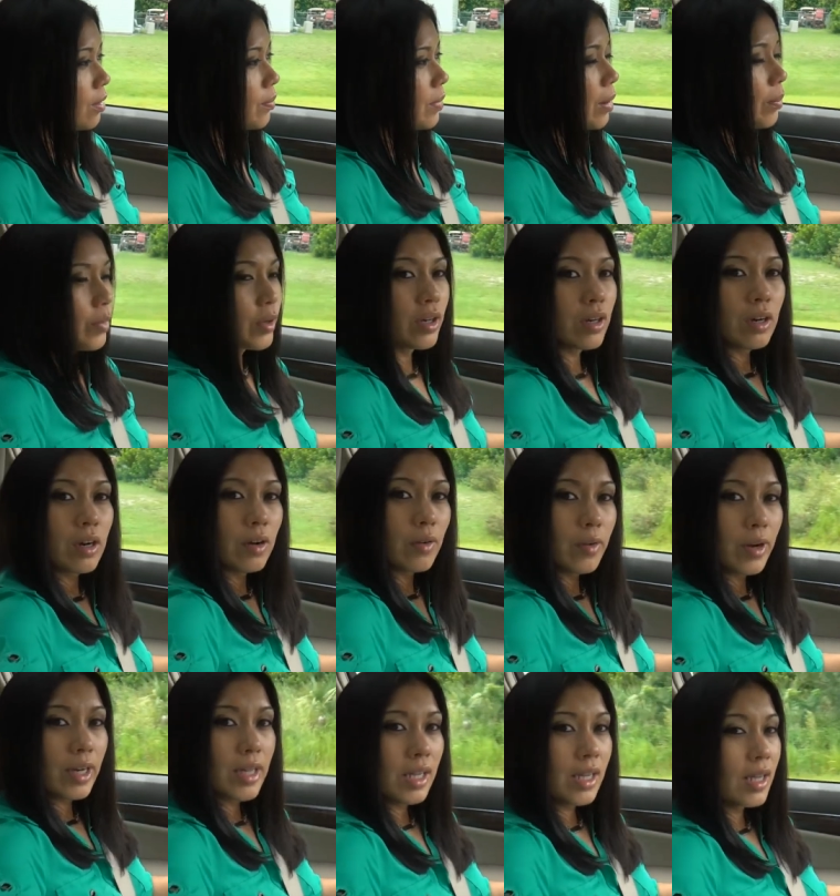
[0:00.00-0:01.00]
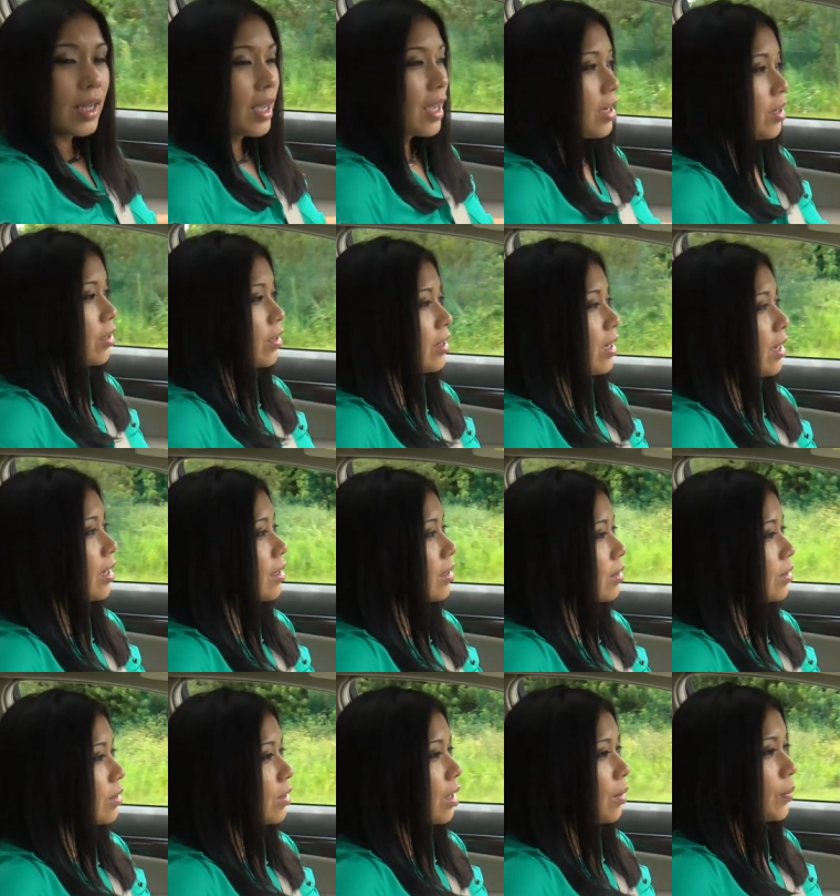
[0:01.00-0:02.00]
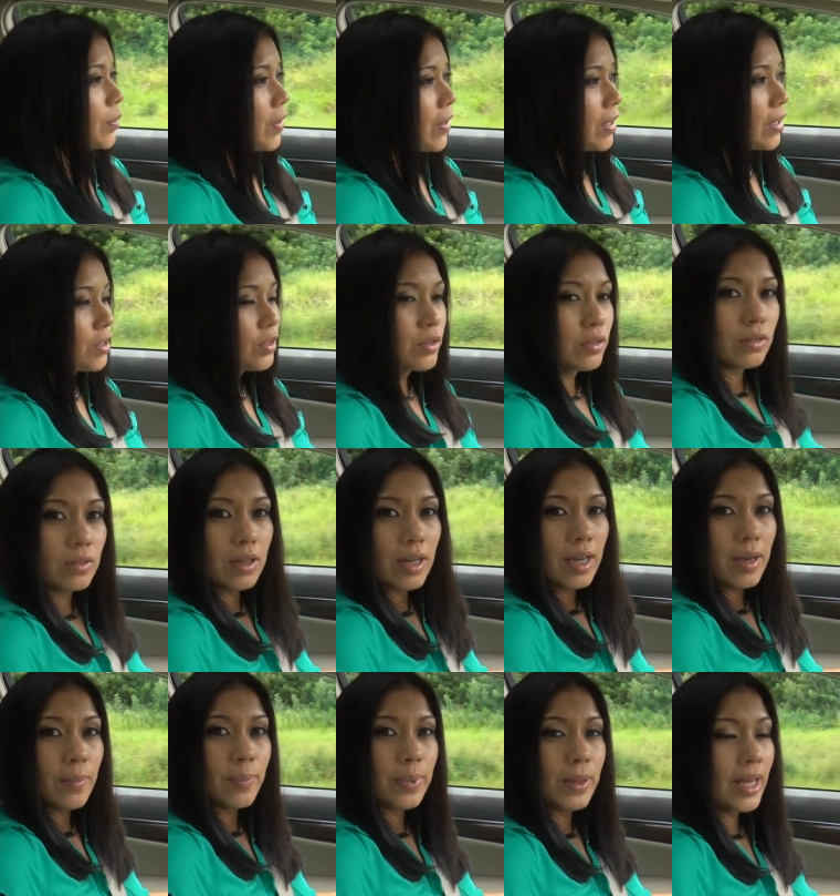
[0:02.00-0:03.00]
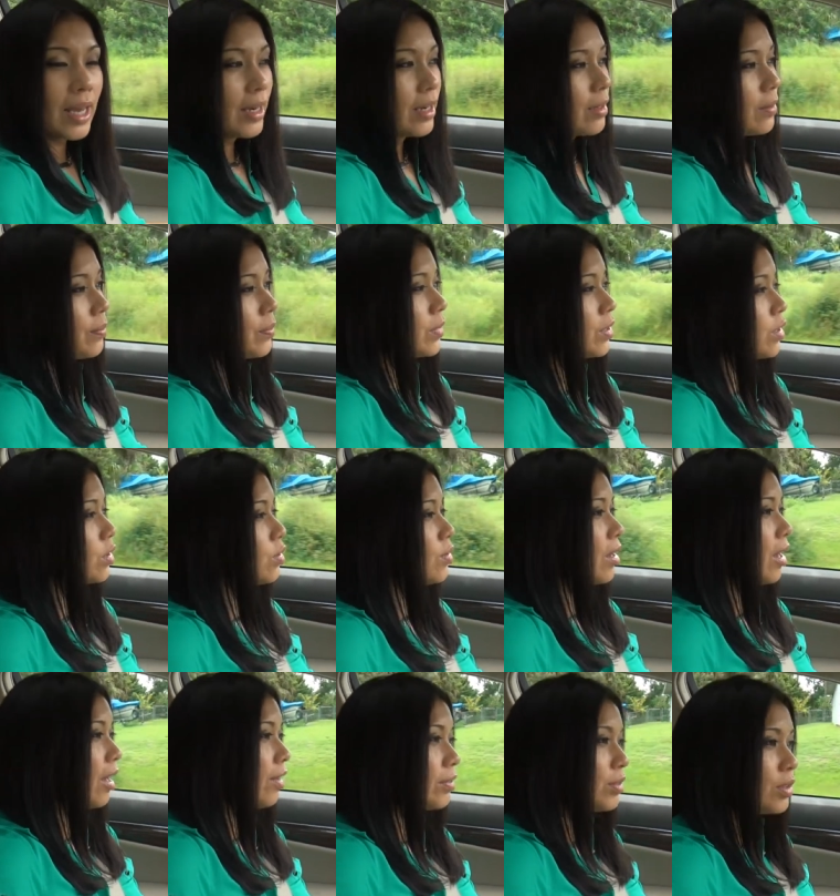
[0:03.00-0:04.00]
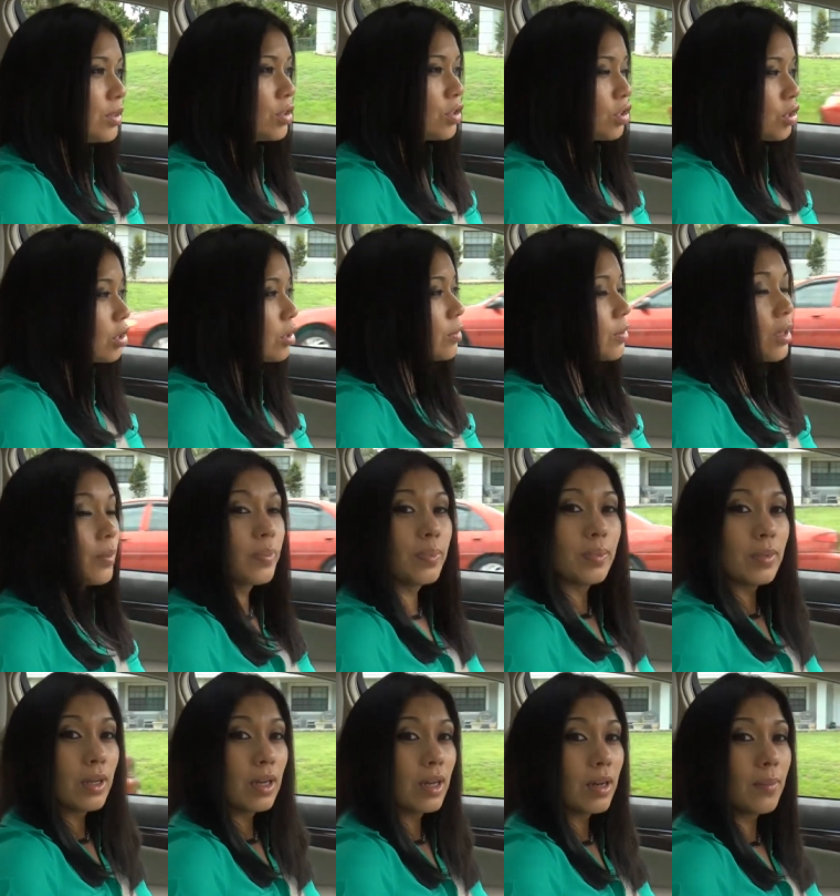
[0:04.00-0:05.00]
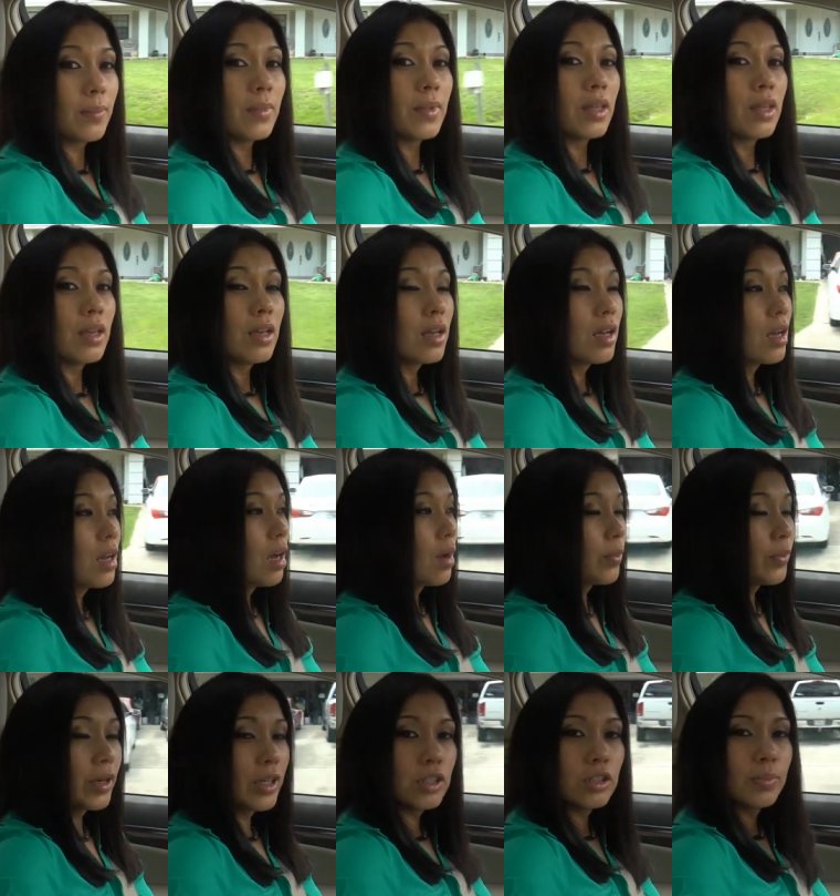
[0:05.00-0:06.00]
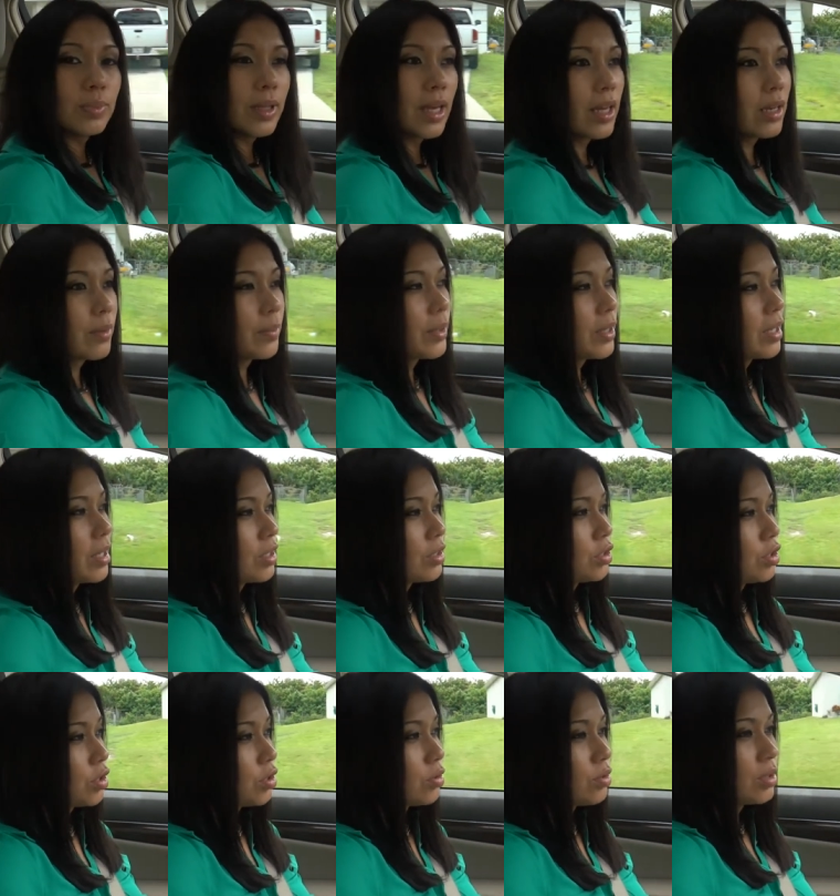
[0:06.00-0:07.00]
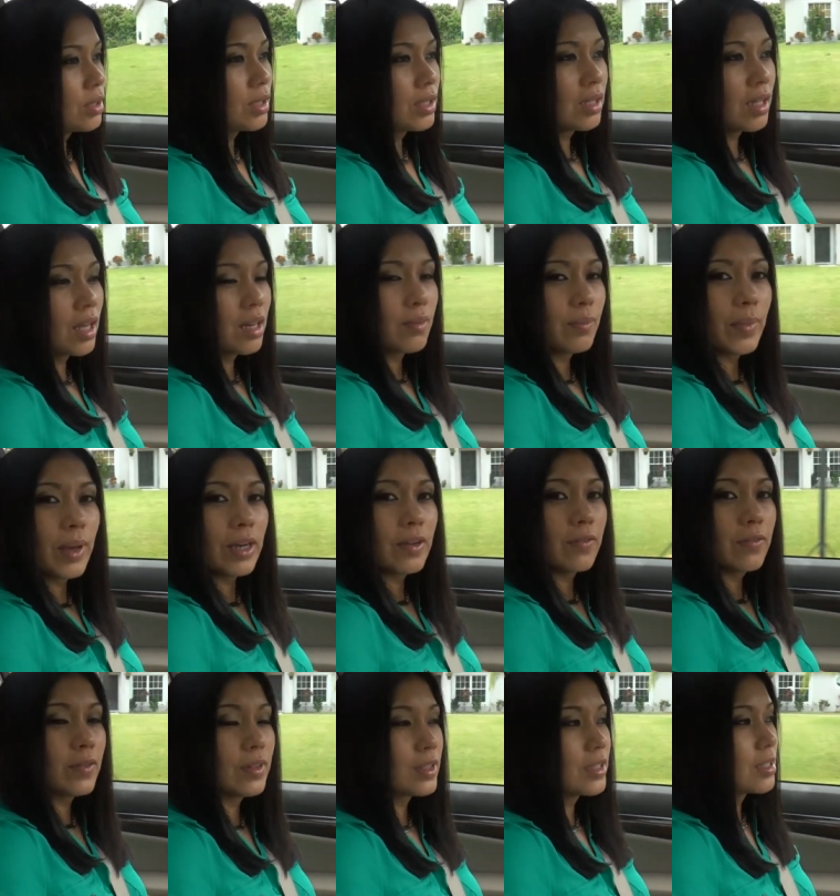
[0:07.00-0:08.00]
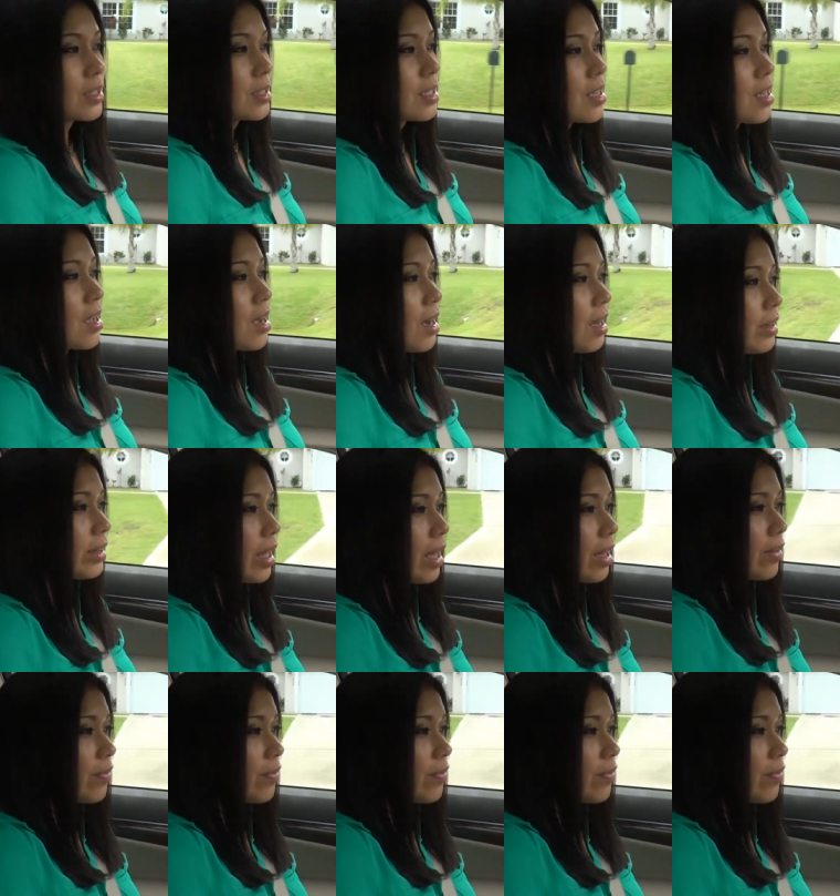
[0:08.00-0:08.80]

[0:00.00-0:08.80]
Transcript: member already and you're not upgraded to platinum, you have to, you should uh, upgrade to platinum because you're losing a lot of benefits, a lot